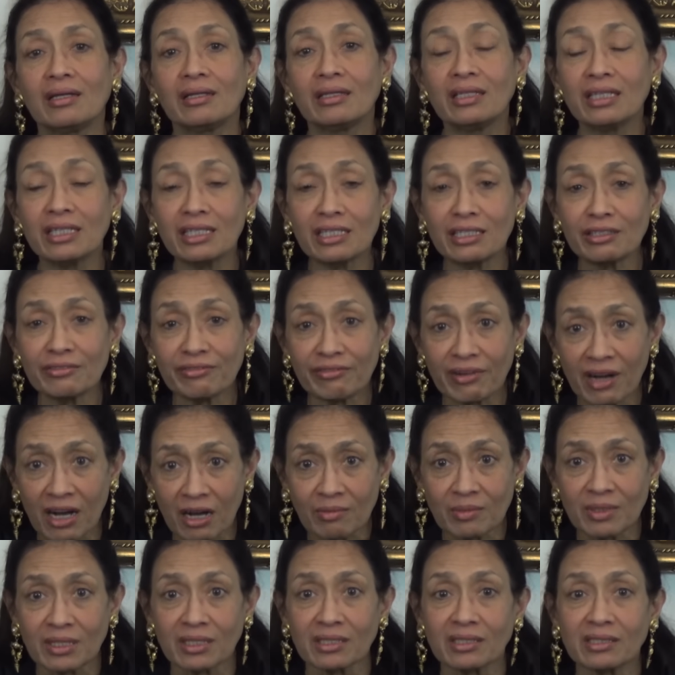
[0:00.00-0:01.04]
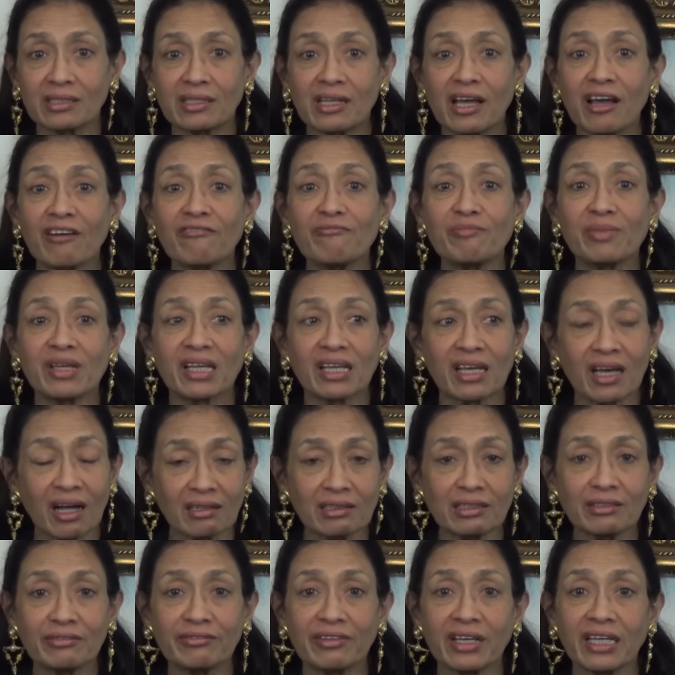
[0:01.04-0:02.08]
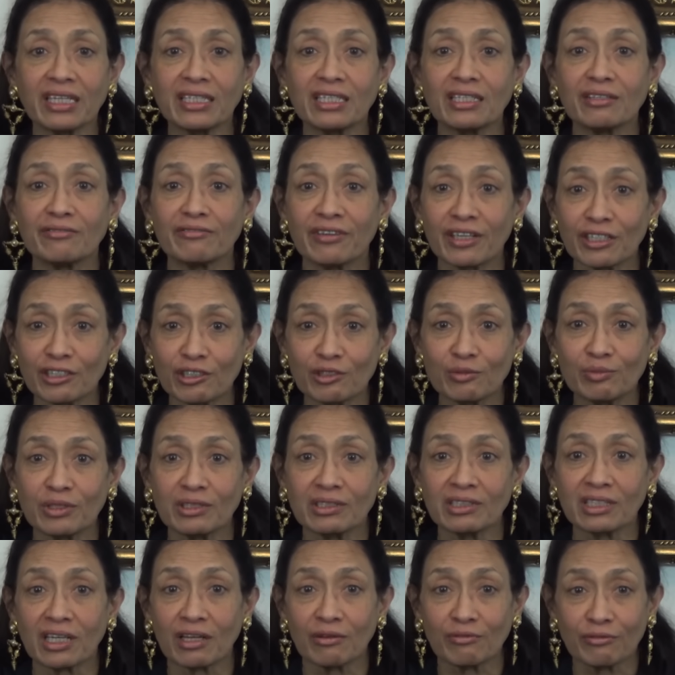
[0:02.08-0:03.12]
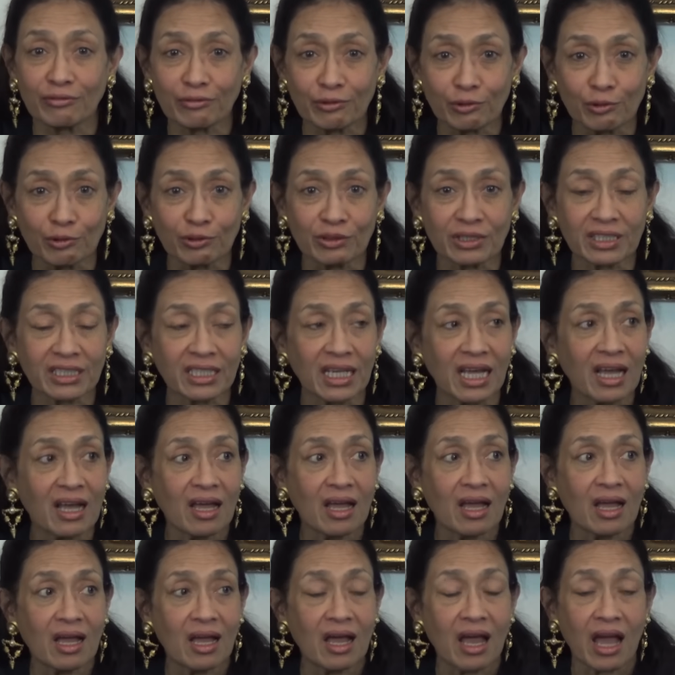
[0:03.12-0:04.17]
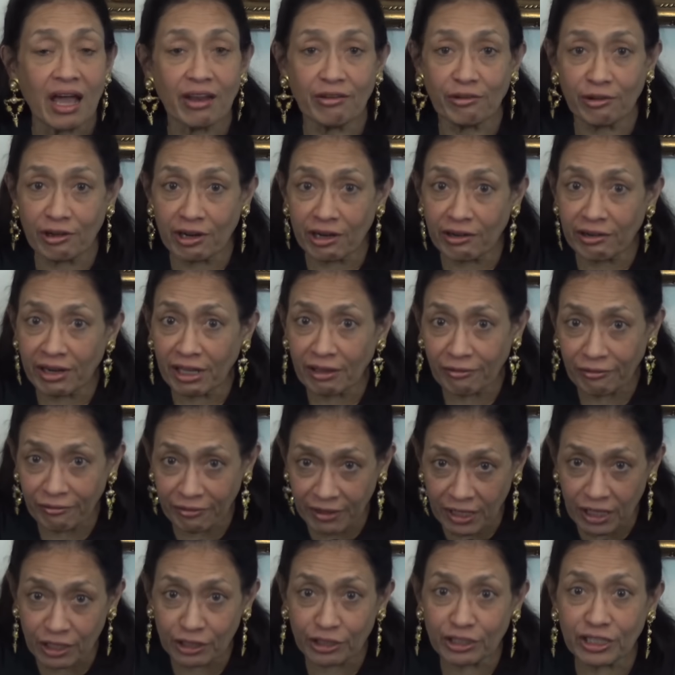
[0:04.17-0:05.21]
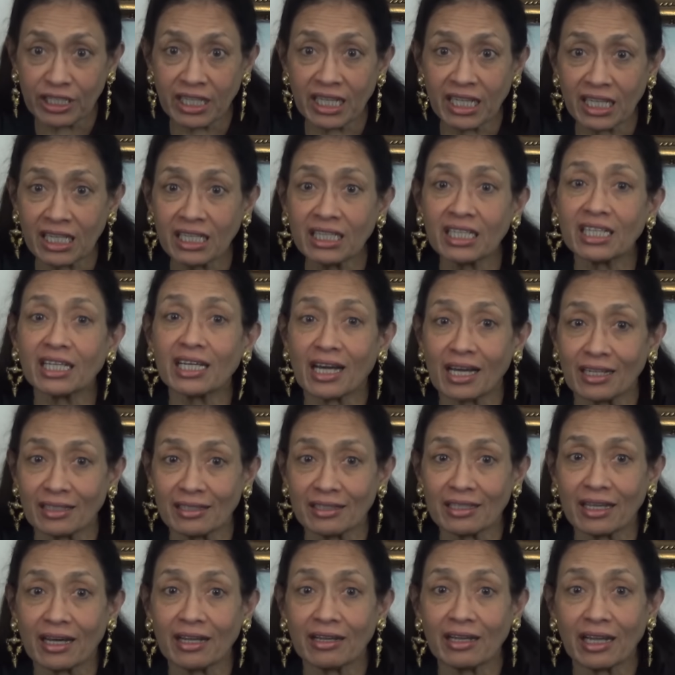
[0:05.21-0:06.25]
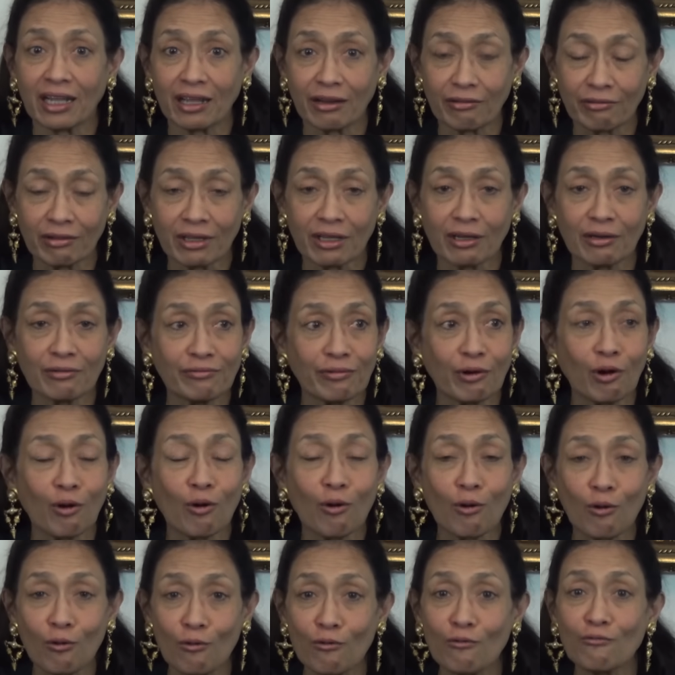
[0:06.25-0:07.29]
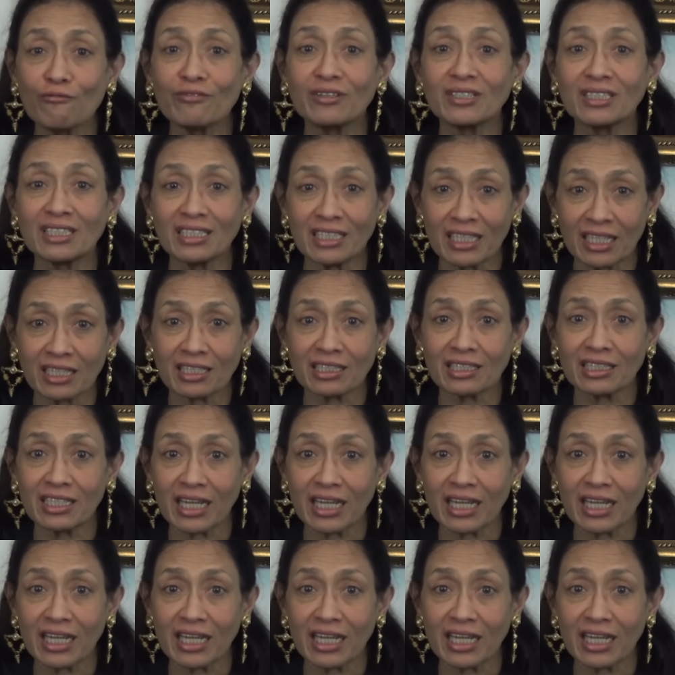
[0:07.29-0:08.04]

These farmers have been cultivating vegetables and fruits and rearing fish in the Kelantan area for over 6